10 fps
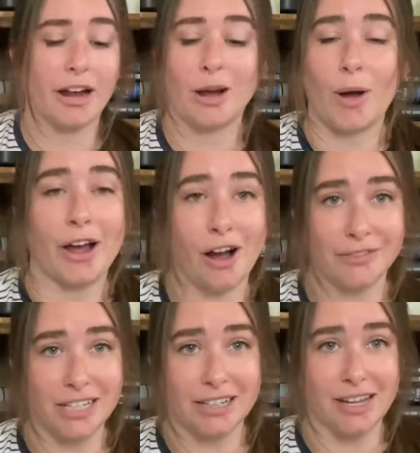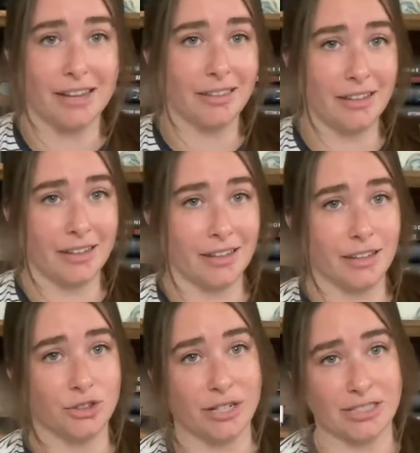it quite often in
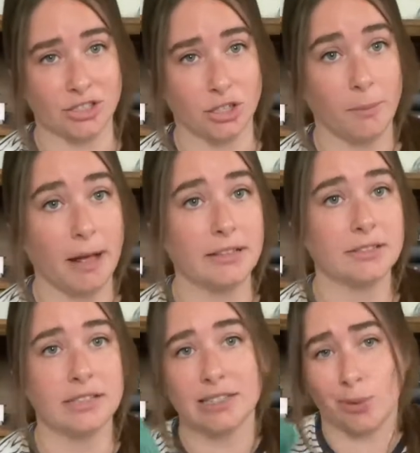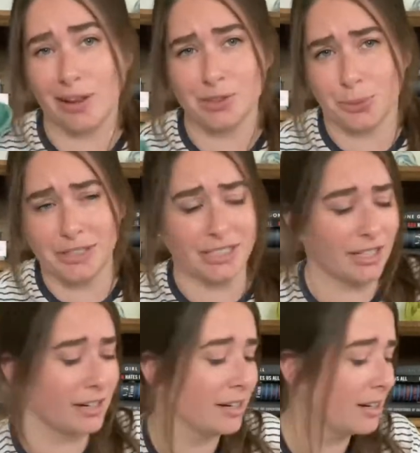the transitional months as well as
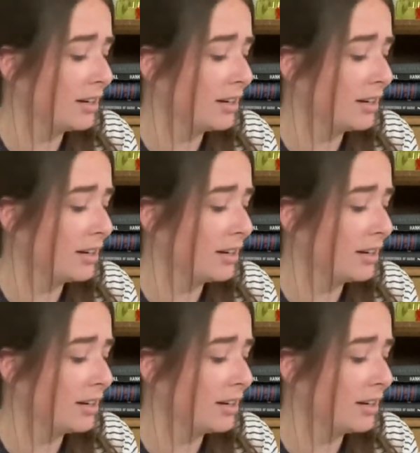winter.